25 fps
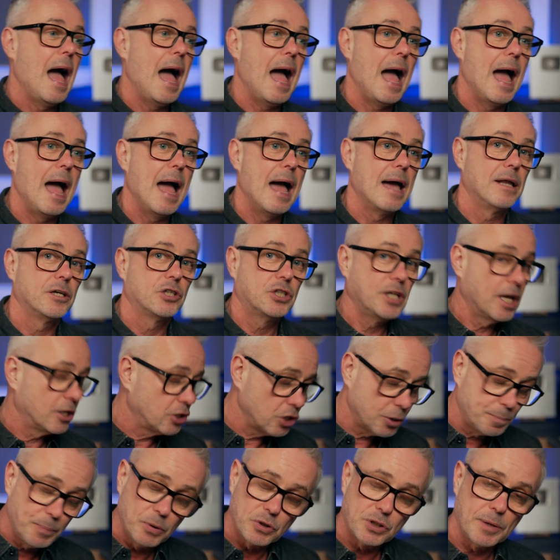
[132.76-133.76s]
And yeah,
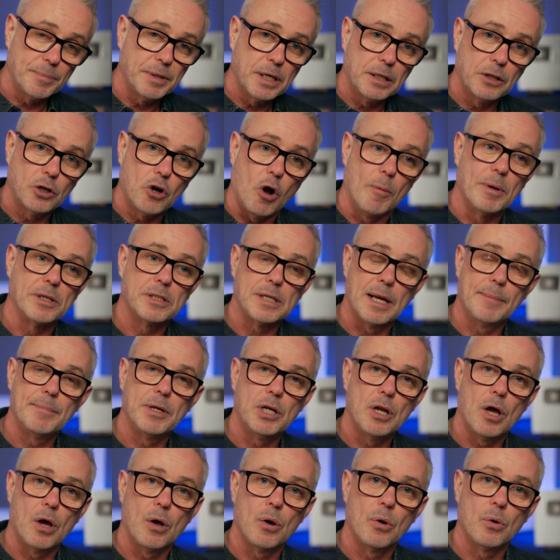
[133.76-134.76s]
just put something in the comments and let
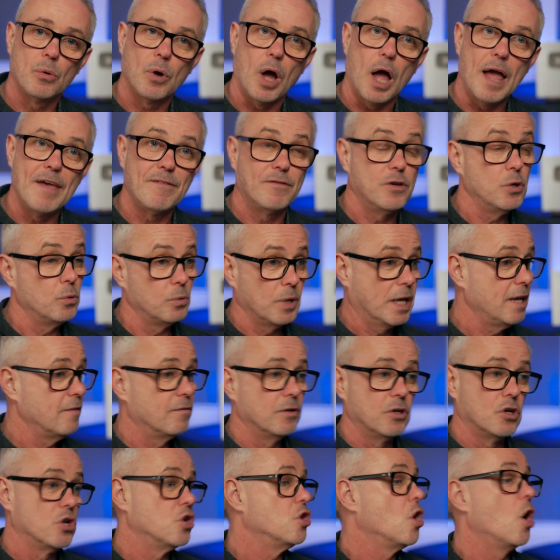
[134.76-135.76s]
me know if you
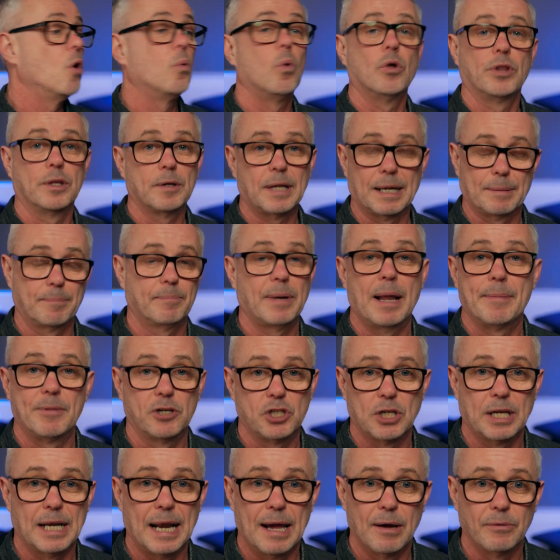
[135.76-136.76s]
even know what the
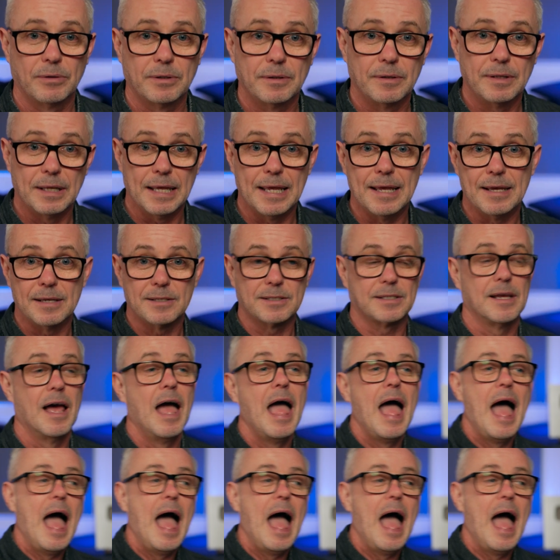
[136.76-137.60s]
Blackmagic Cloud is.